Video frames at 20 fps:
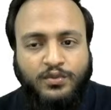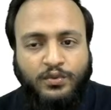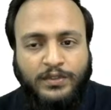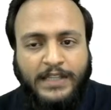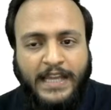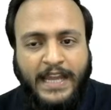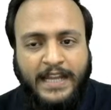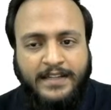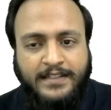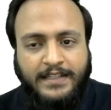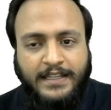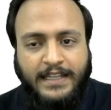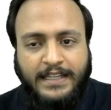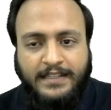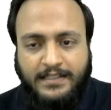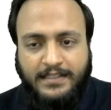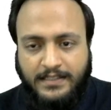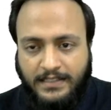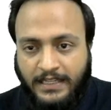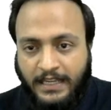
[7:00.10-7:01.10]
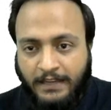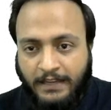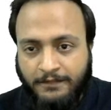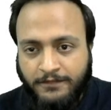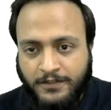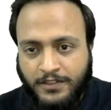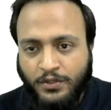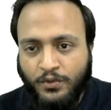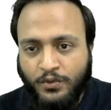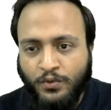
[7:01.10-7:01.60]
that it
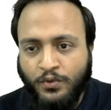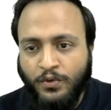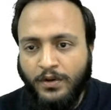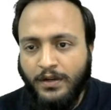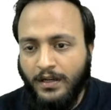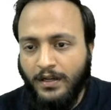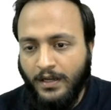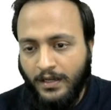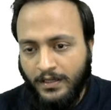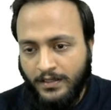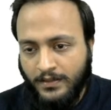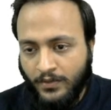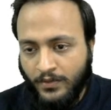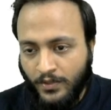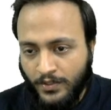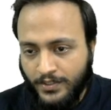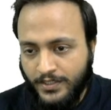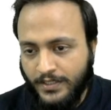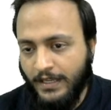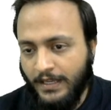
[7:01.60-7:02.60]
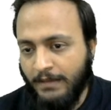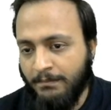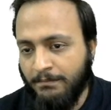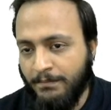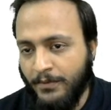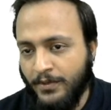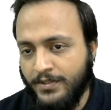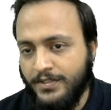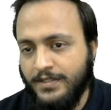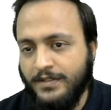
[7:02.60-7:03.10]
gives you a good
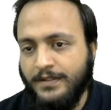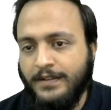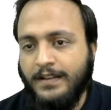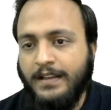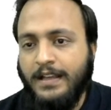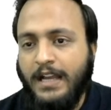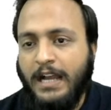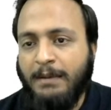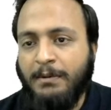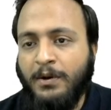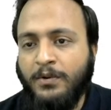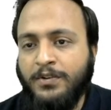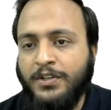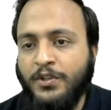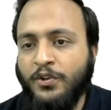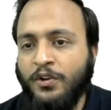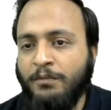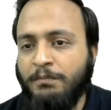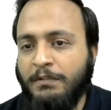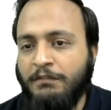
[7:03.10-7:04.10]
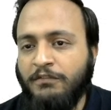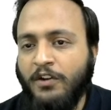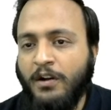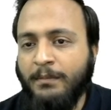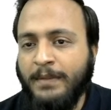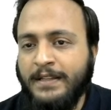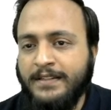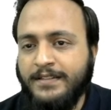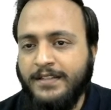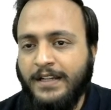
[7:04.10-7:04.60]
input about your
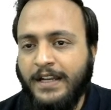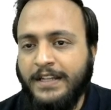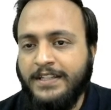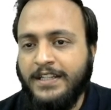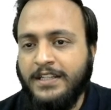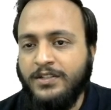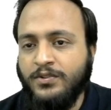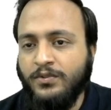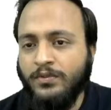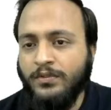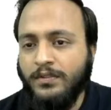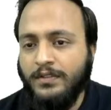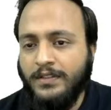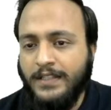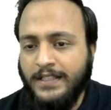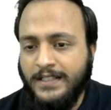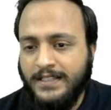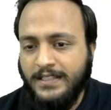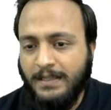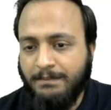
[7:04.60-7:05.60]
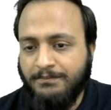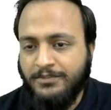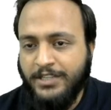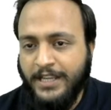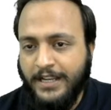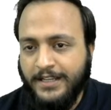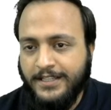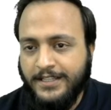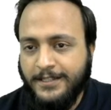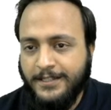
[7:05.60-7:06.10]
performance related to this
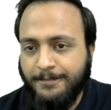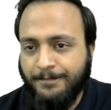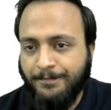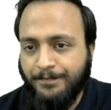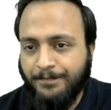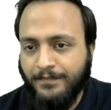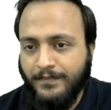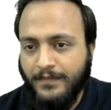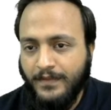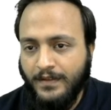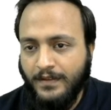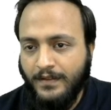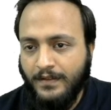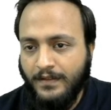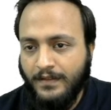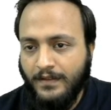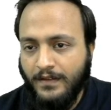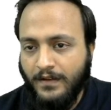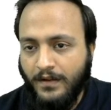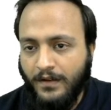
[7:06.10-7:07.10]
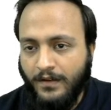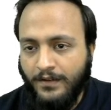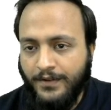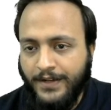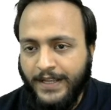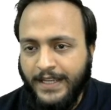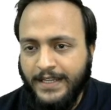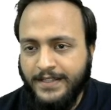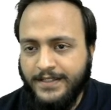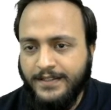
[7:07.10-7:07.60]
subject. All
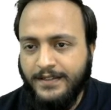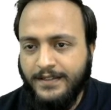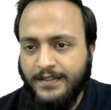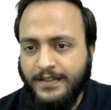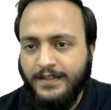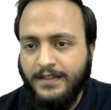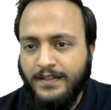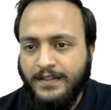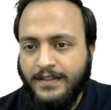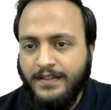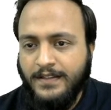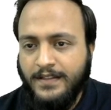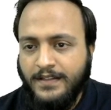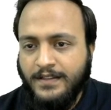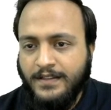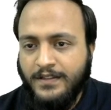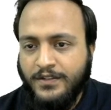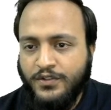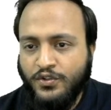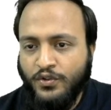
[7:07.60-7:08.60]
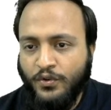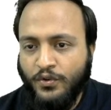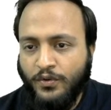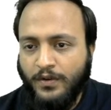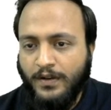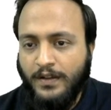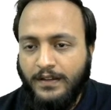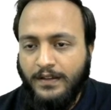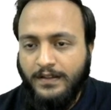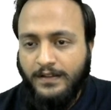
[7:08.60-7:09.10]
right,
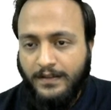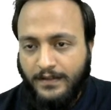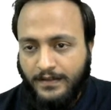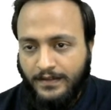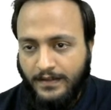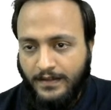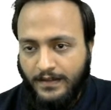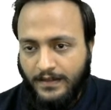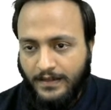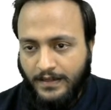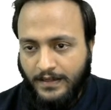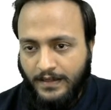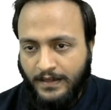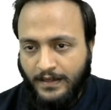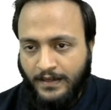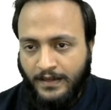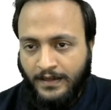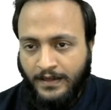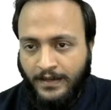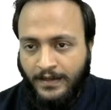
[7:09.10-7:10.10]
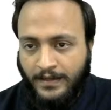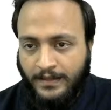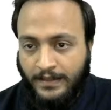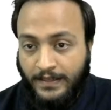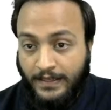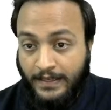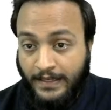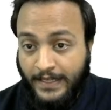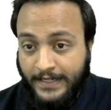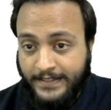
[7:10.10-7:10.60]
so
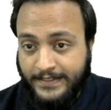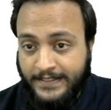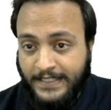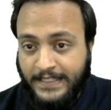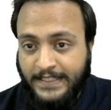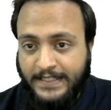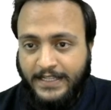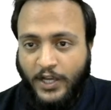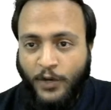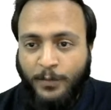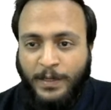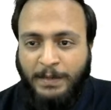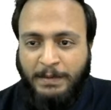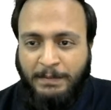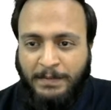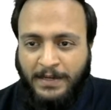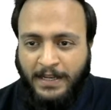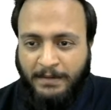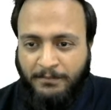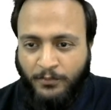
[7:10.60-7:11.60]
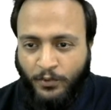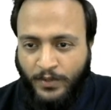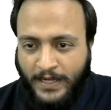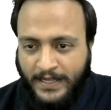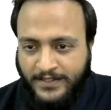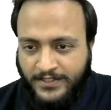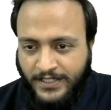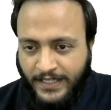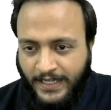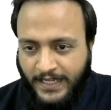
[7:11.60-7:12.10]
let's see that how many people are more
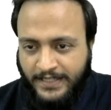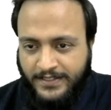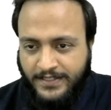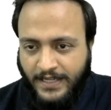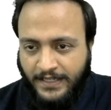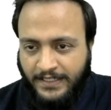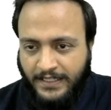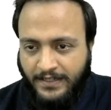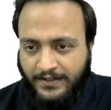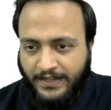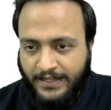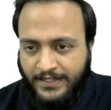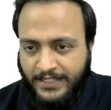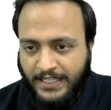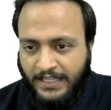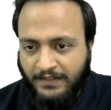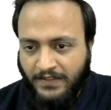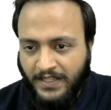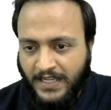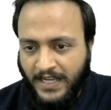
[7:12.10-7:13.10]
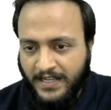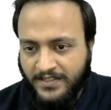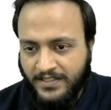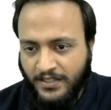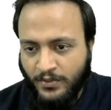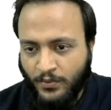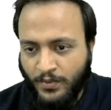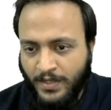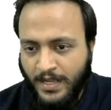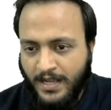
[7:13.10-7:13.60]
answering it. Anil Reddy, Vikas
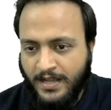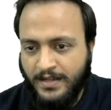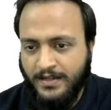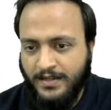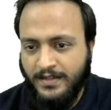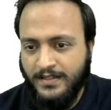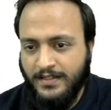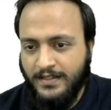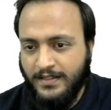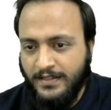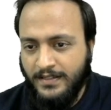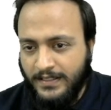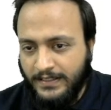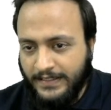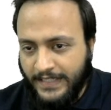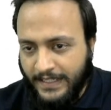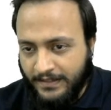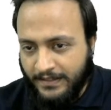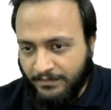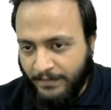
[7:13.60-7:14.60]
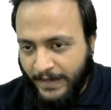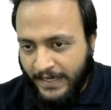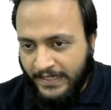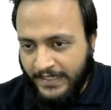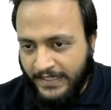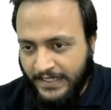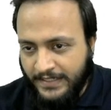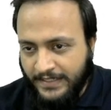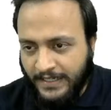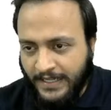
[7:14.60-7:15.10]
Arora, then
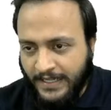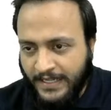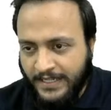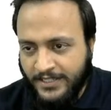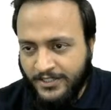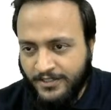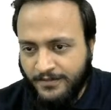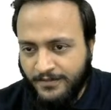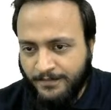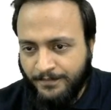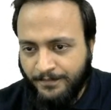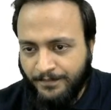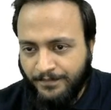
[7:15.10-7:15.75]
Paili Naresh,